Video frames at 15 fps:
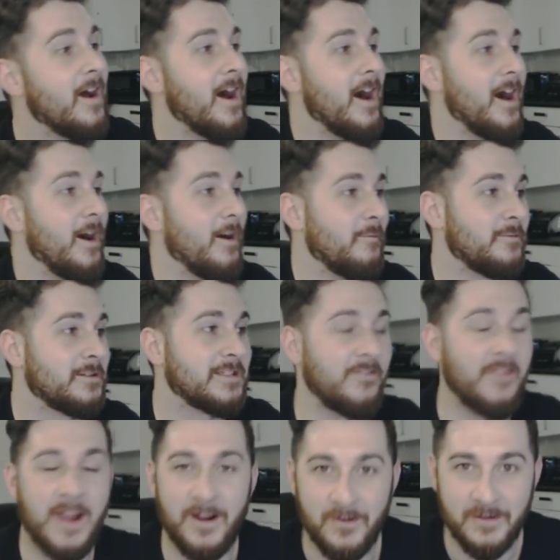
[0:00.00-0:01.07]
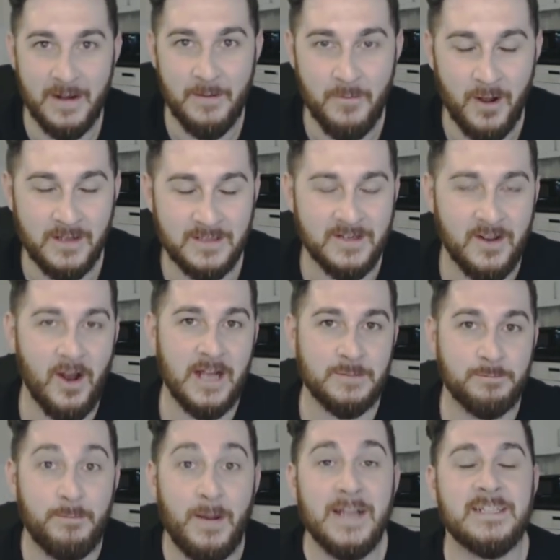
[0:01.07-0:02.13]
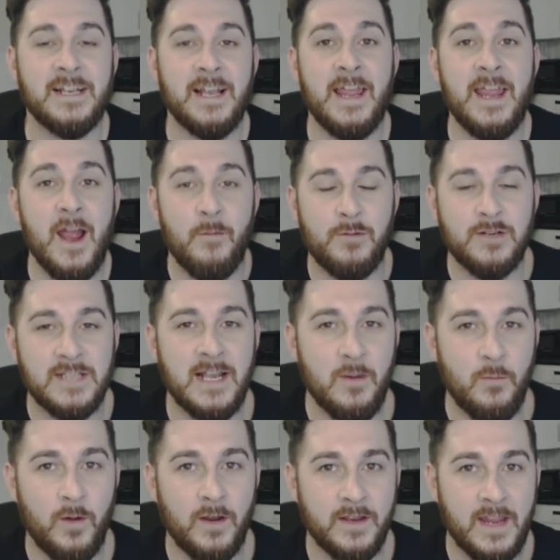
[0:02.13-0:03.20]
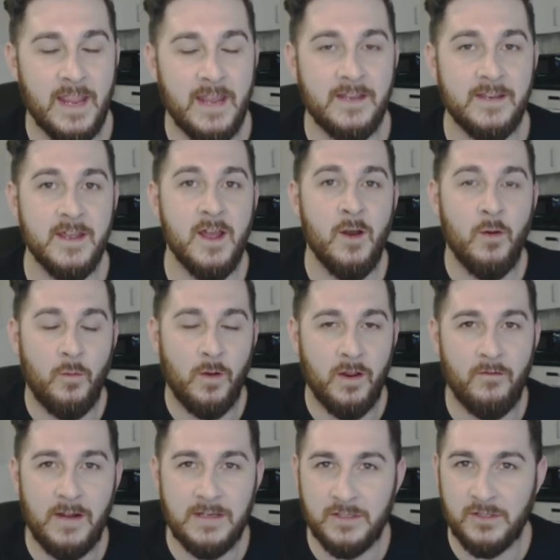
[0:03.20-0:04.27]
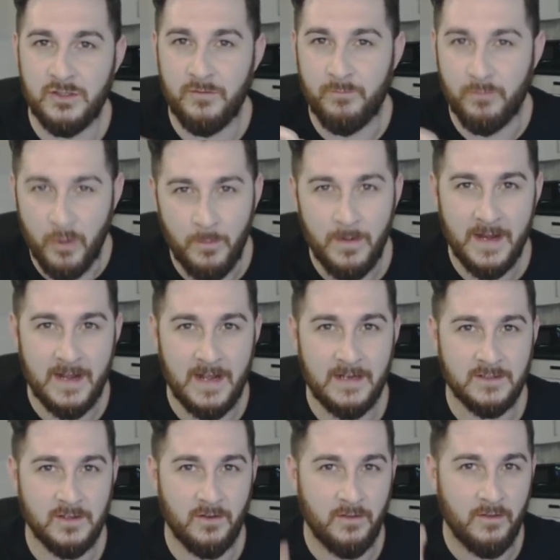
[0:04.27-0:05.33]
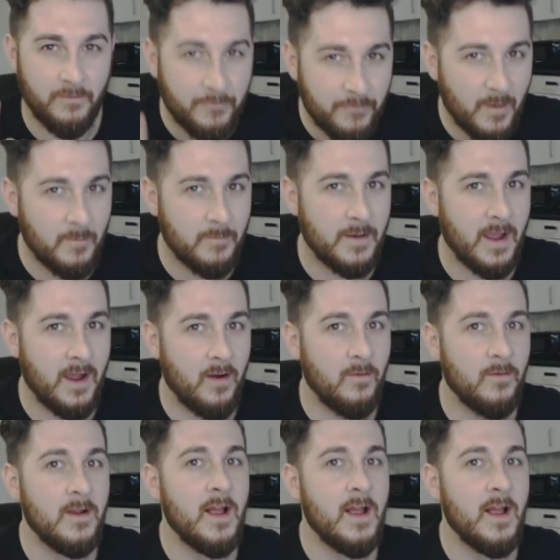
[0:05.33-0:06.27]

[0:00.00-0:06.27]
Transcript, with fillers: Um, something along them lines guys. Basically a Brazilian wonder kid. One of the reasons you've probably clicked on the thumbnail